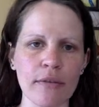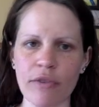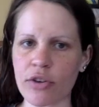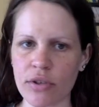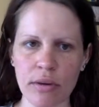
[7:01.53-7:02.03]

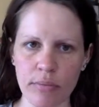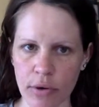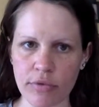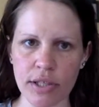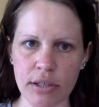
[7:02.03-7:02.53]
deficient in
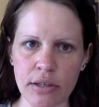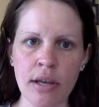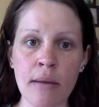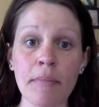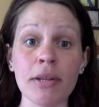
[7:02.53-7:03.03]
protein,
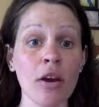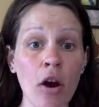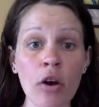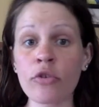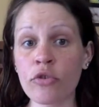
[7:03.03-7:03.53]
but they
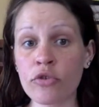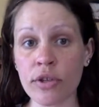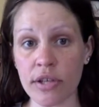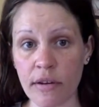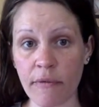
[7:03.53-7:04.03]
are
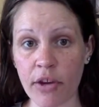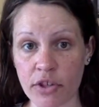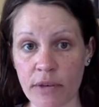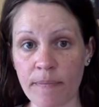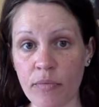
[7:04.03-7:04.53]
nutrient
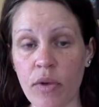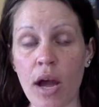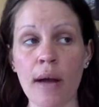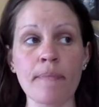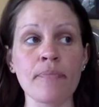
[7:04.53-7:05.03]
deficient.
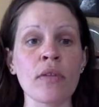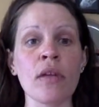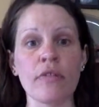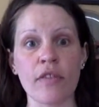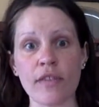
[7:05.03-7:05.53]

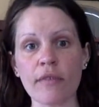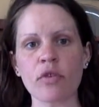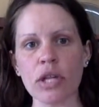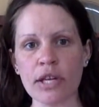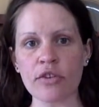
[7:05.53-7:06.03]
This gives
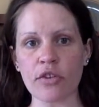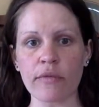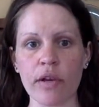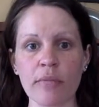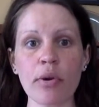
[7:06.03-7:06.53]
you a lean
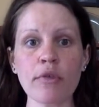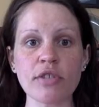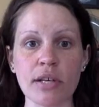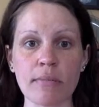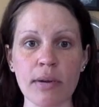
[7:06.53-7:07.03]
serving of
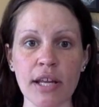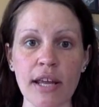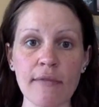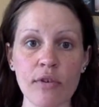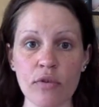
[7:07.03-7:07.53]
protein, but it
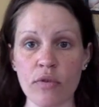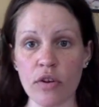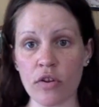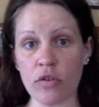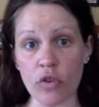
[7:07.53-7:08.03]
gives you
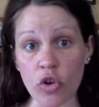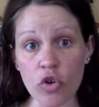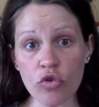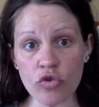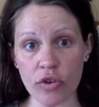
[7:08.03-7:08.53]
the
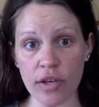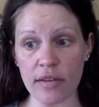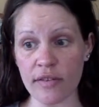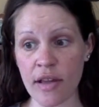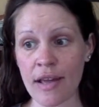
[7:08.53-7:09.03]

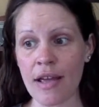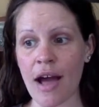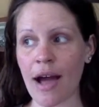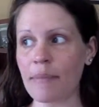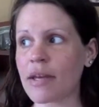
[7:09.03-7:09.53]
nutrients
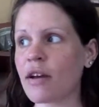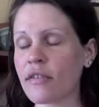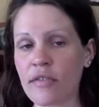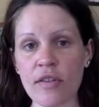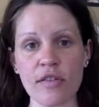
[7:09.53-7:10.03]

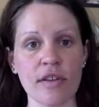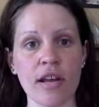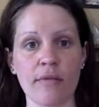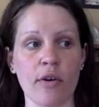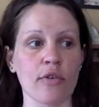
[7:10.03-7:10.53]
because of the
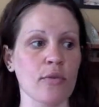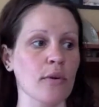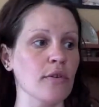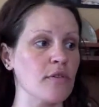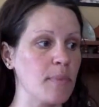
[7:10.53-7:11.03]
state of our
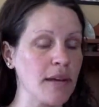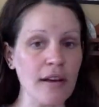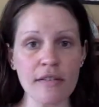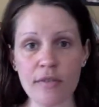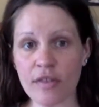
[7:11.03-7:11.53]
soils,
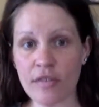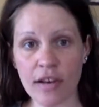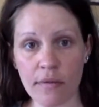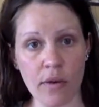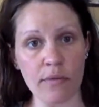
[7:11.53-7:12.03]
because of the
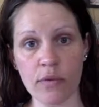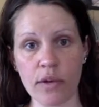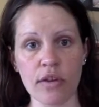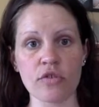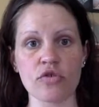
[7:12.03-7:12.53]
state of our food
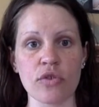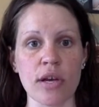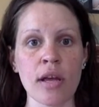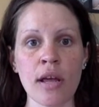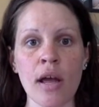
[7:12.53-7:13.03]

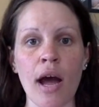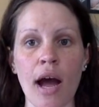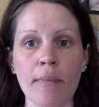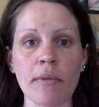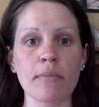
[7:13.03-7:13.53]
industry.
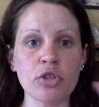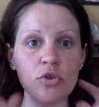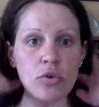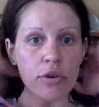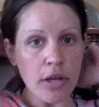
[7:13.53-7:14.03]
The
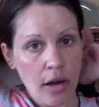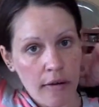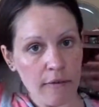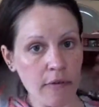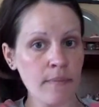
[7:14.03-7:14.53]
majority
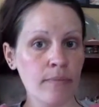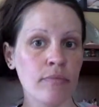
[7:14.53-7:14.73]
of